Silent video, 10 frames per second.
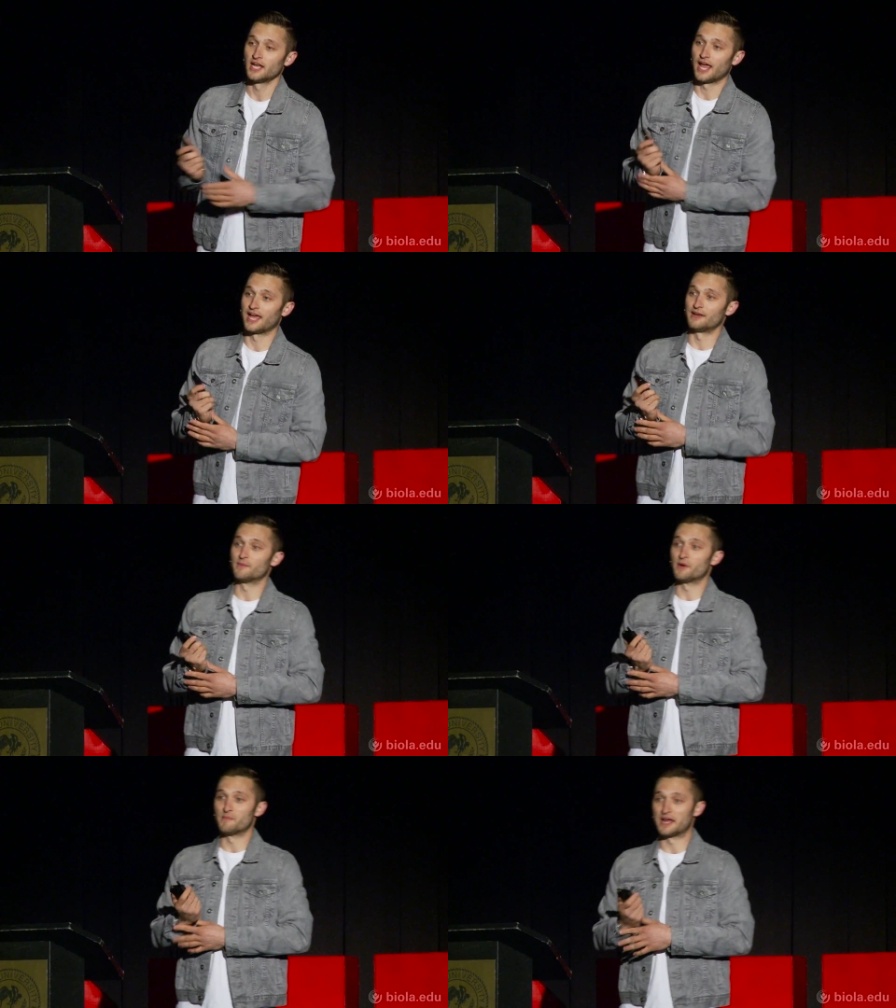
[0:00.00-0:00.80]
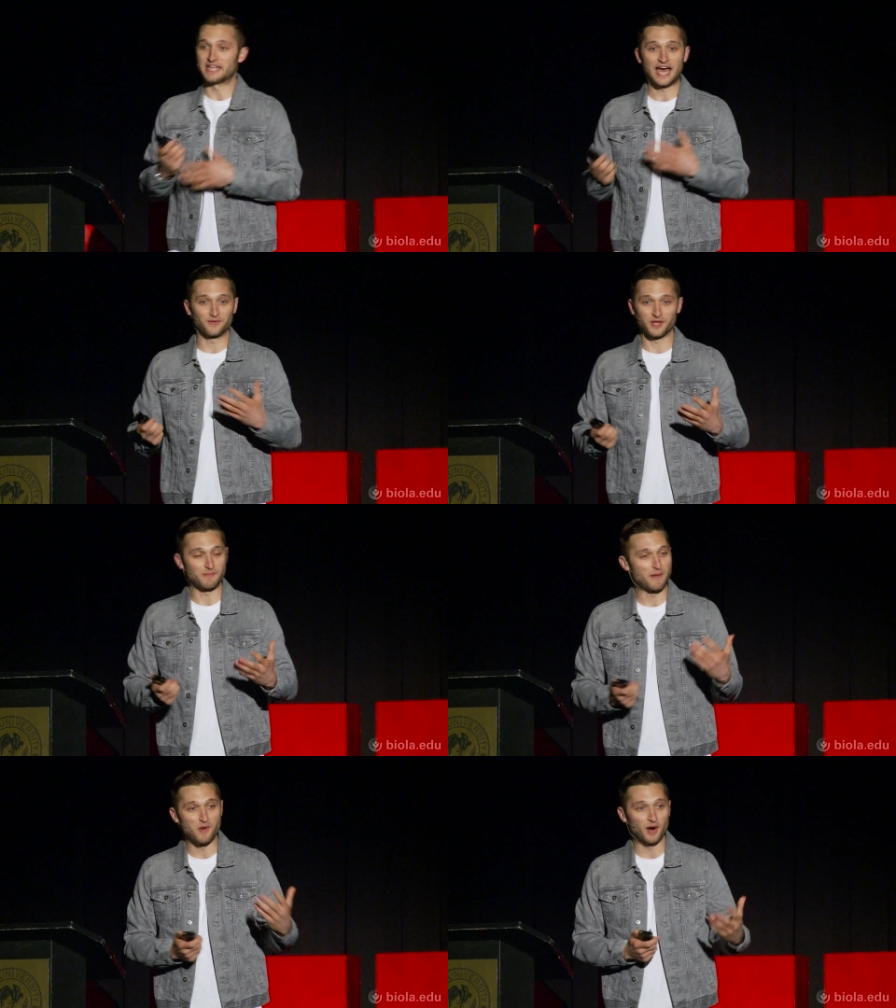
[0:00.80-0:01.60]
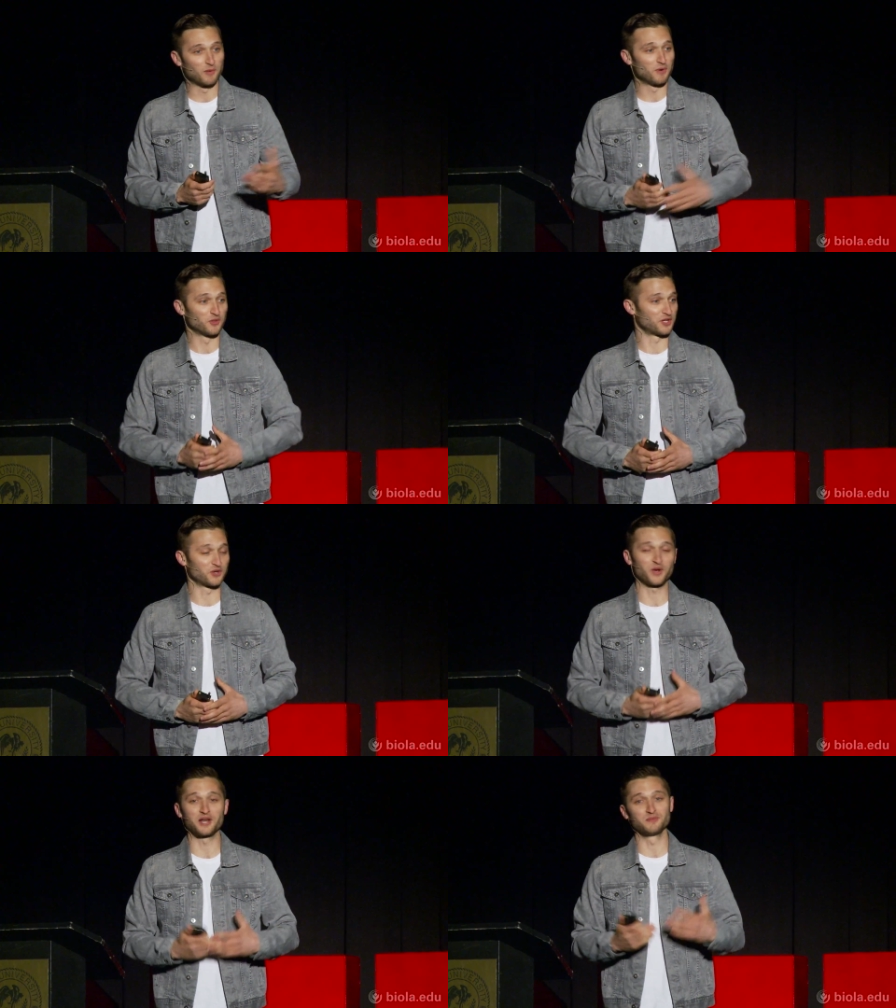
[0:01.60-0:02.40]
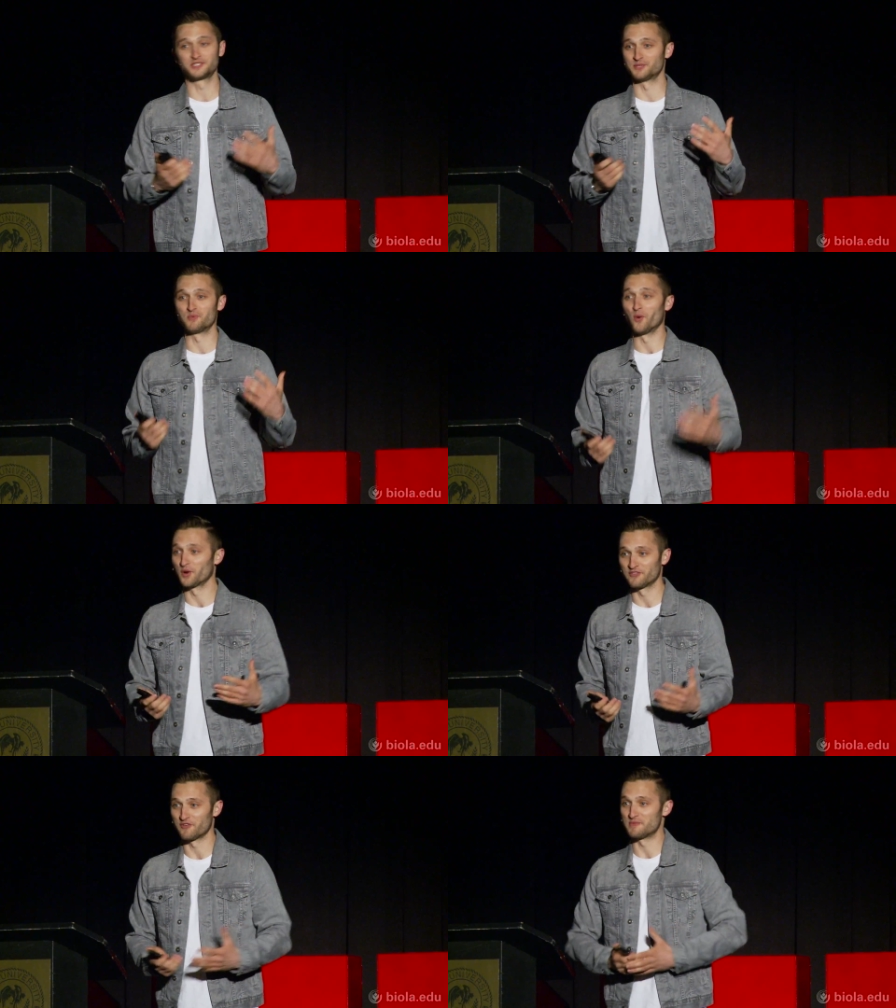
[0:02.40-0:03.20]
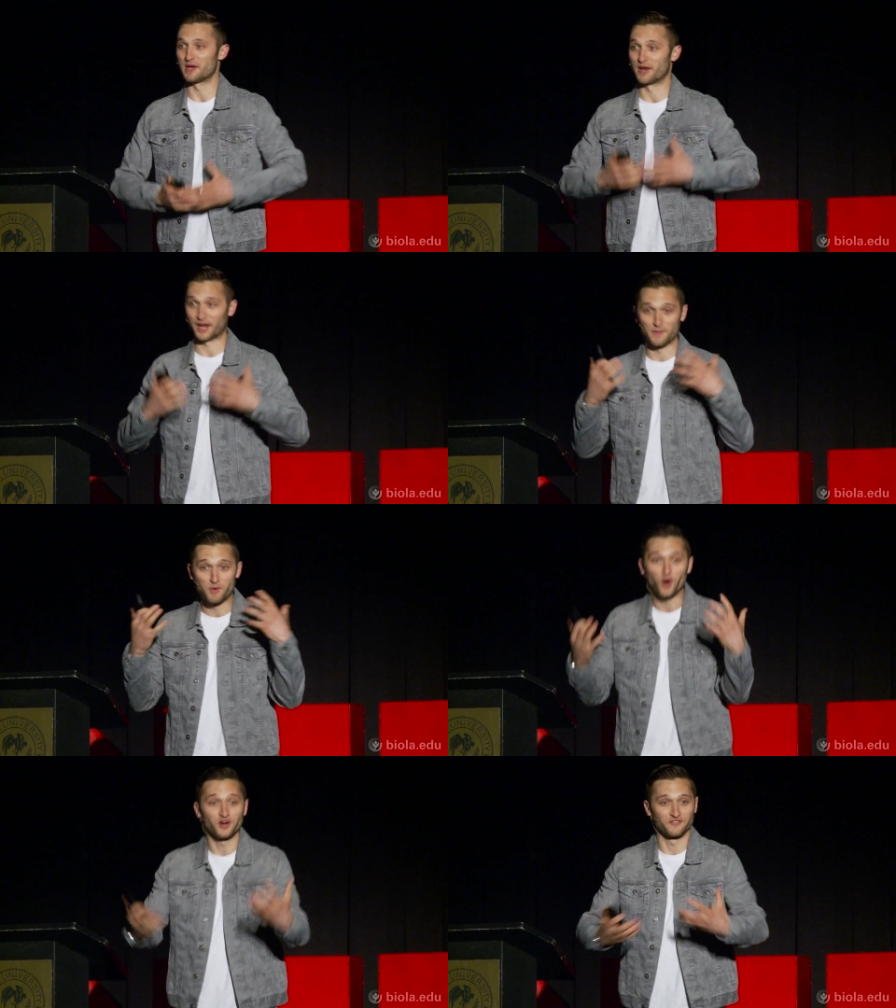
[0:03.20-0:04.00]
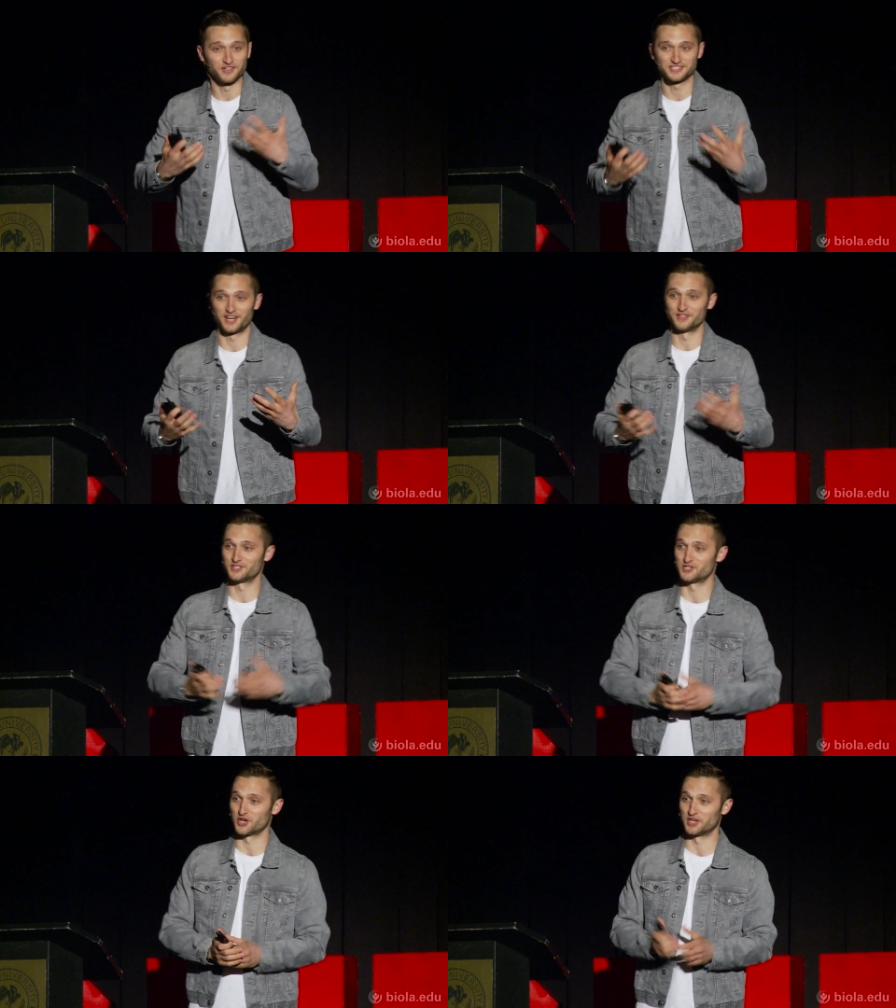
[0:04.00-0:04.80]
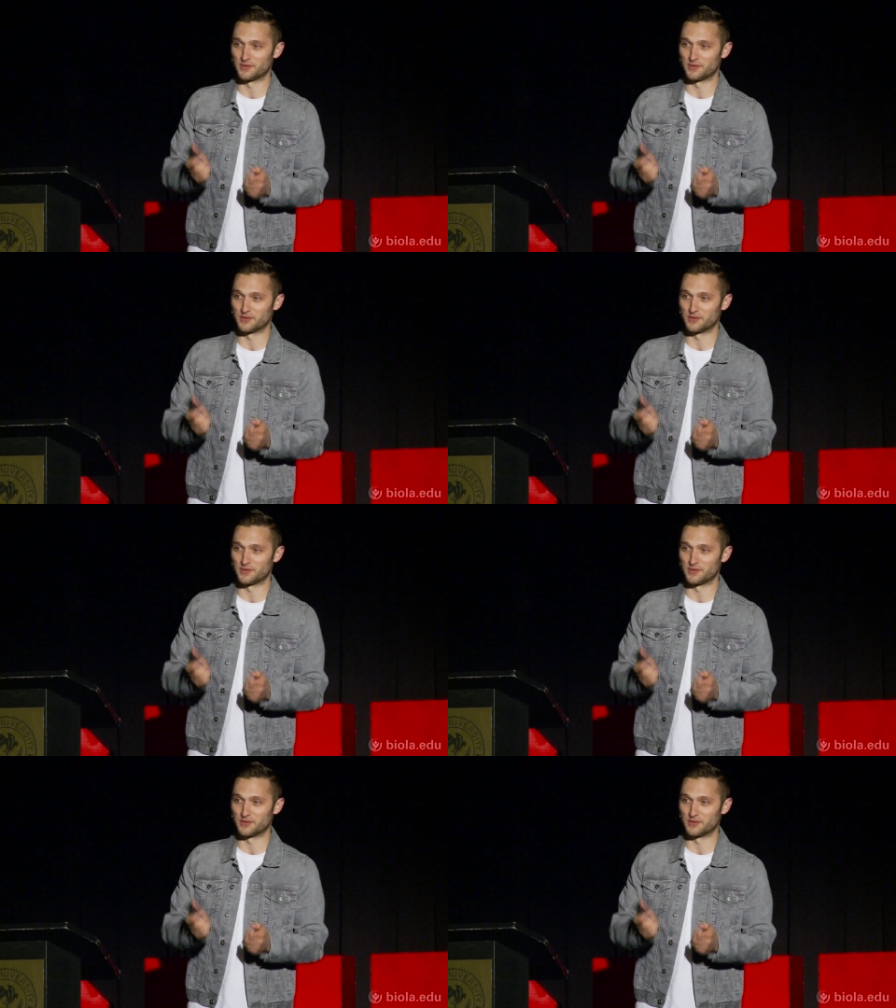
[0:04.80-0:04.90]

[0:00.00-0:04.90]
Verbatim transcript: And my dad and my mom were both incredibly supportive of me and like a part of us on this journey.